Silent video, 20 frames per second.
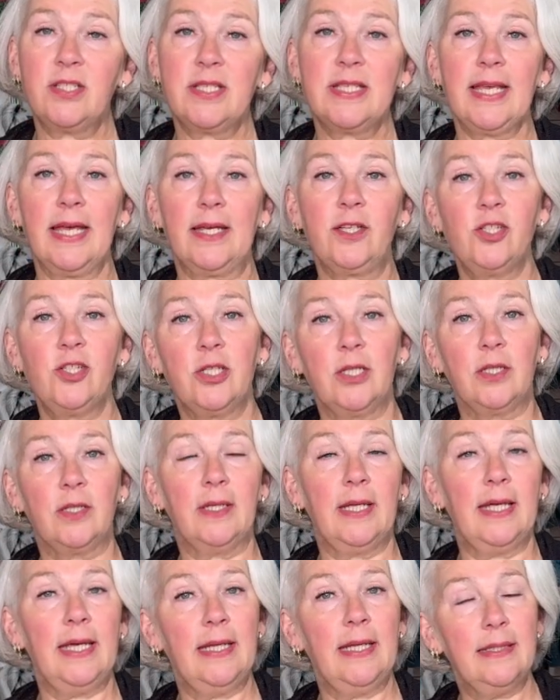
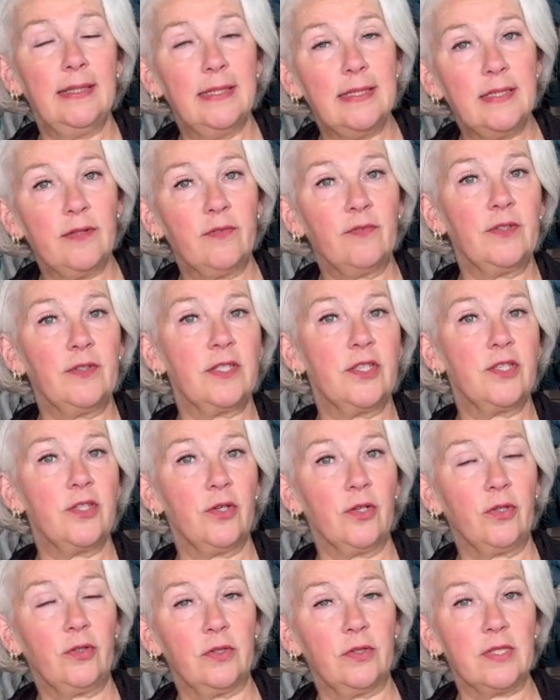section in the different
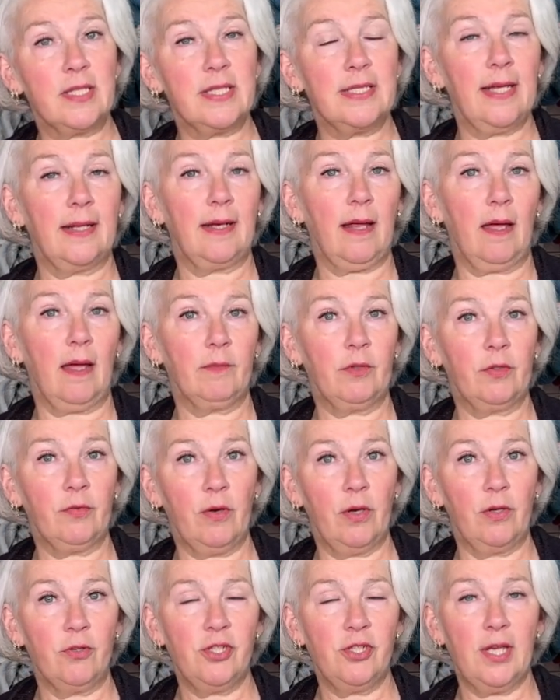circles that I'm
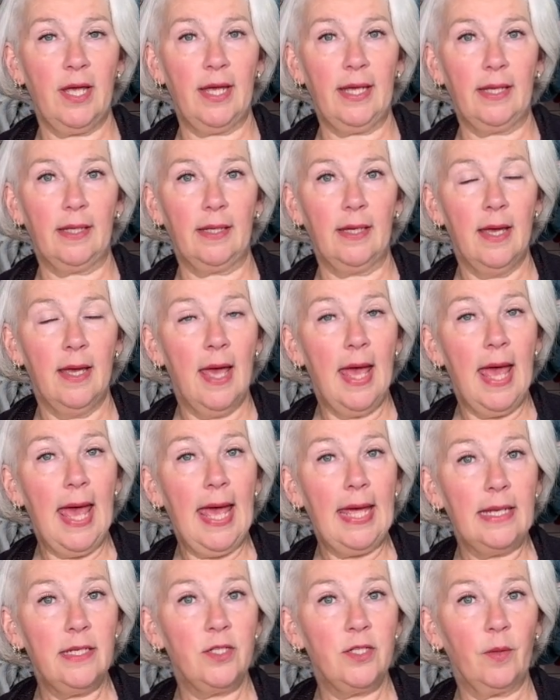crocheting
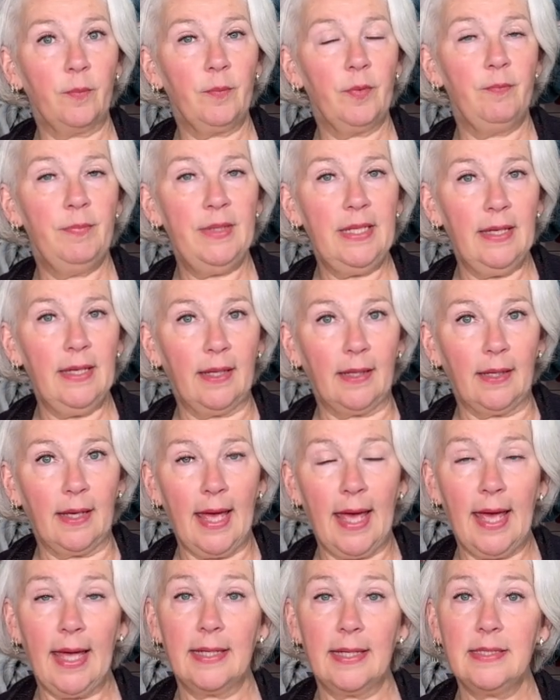end up being.
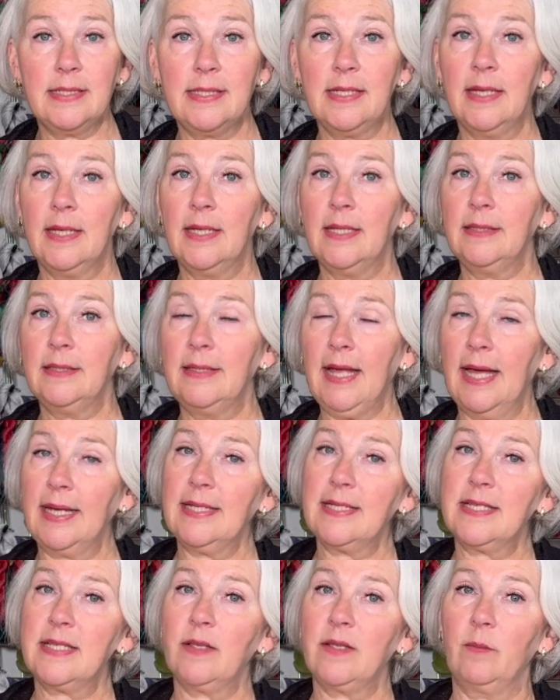And that
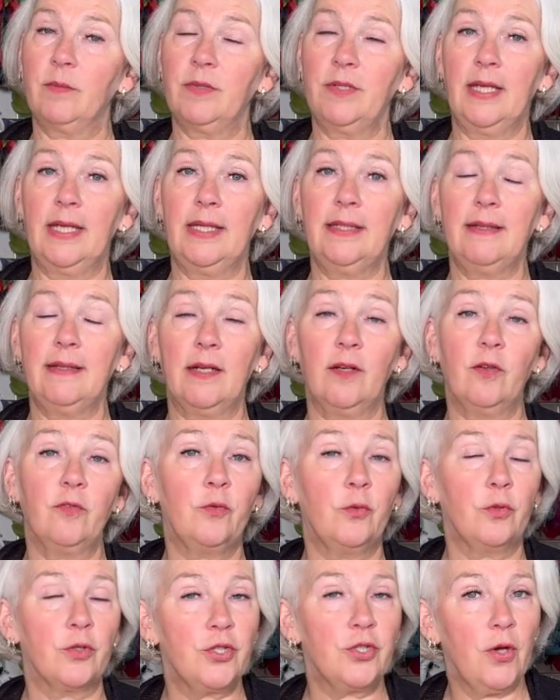is something that of
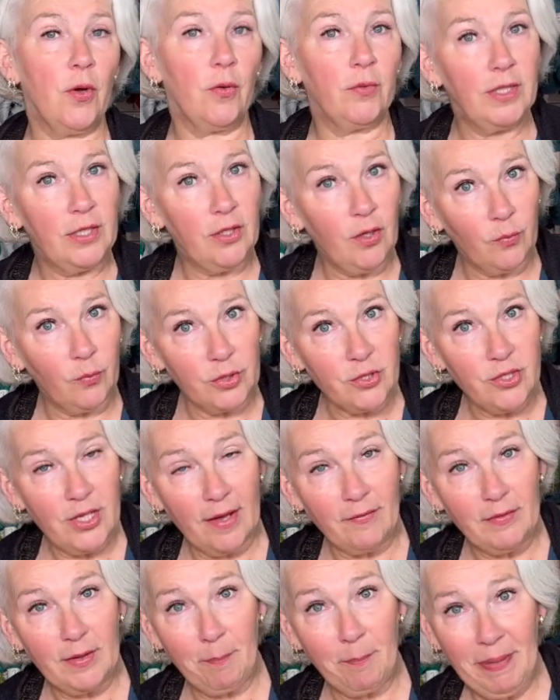course you only know once you
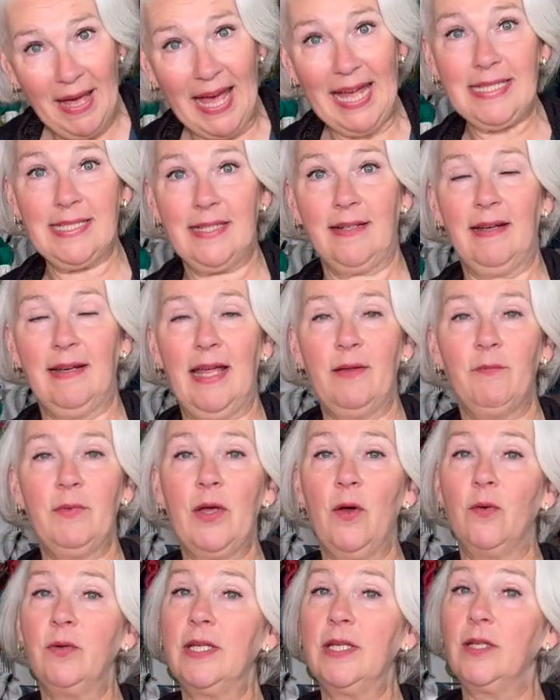have the pattern, and we
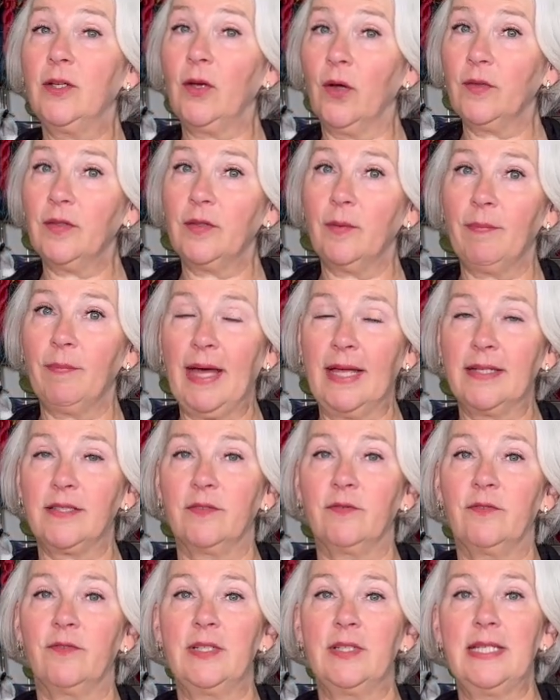only got the
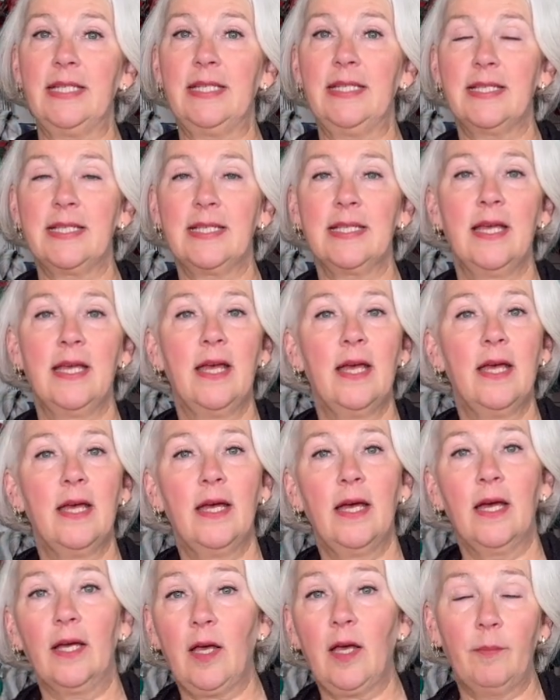pattern for these
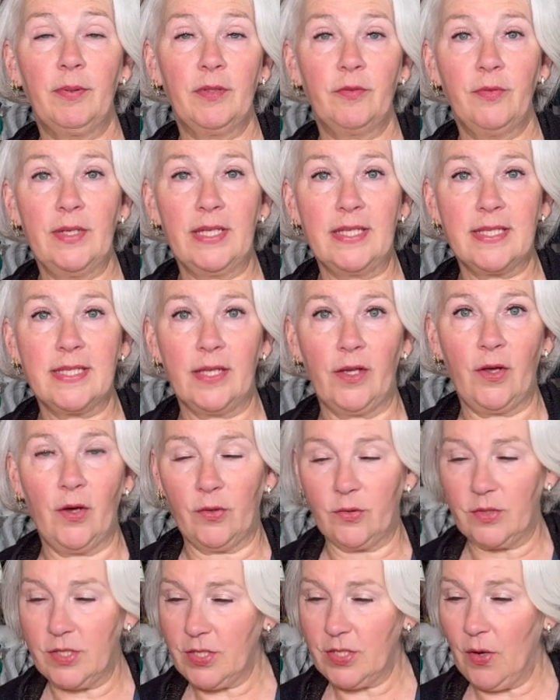a couple of weeks ago.
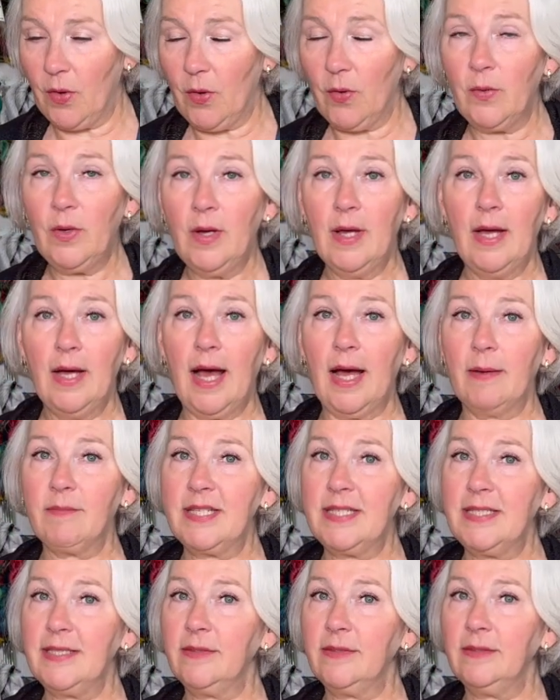So I'm
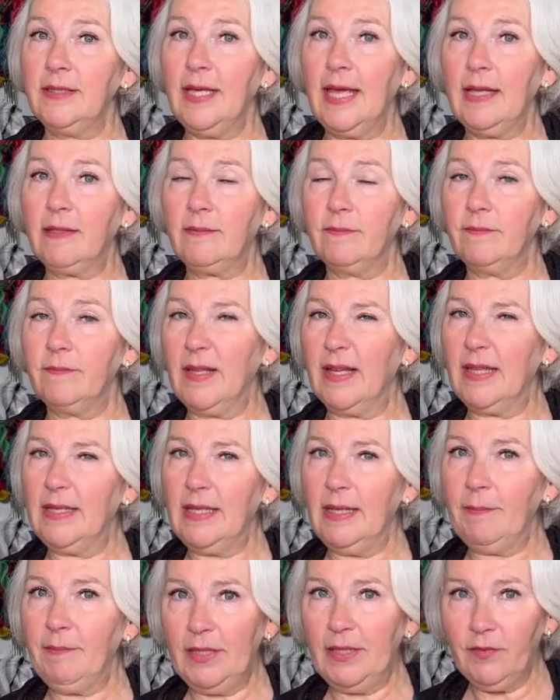still at a
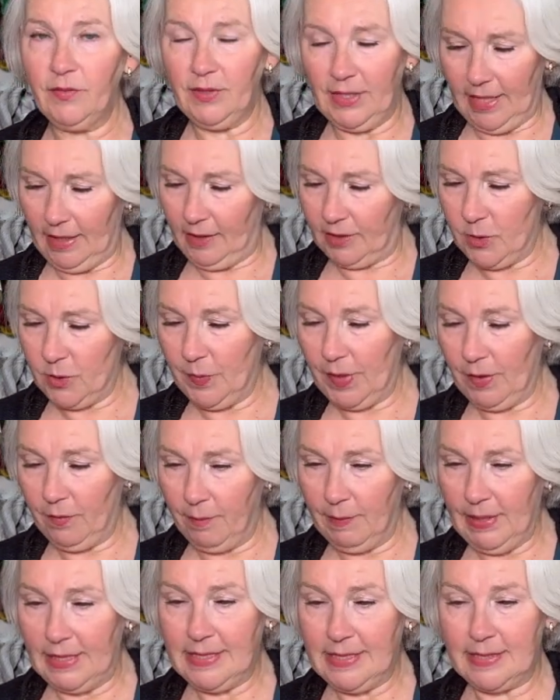bit of an
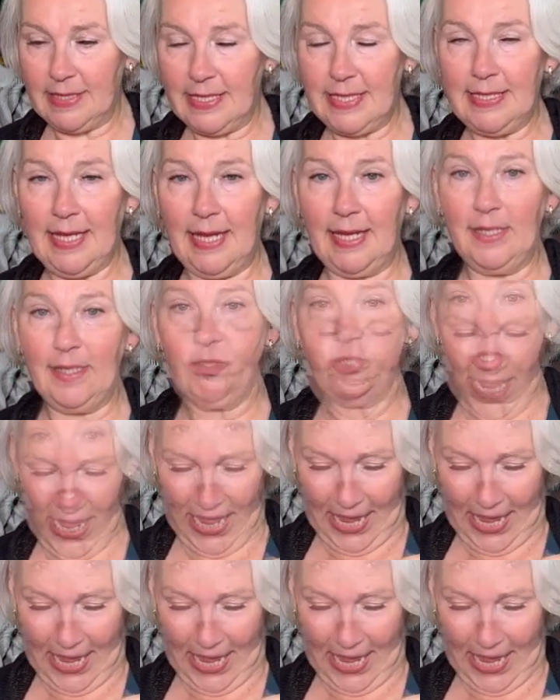experimental stage,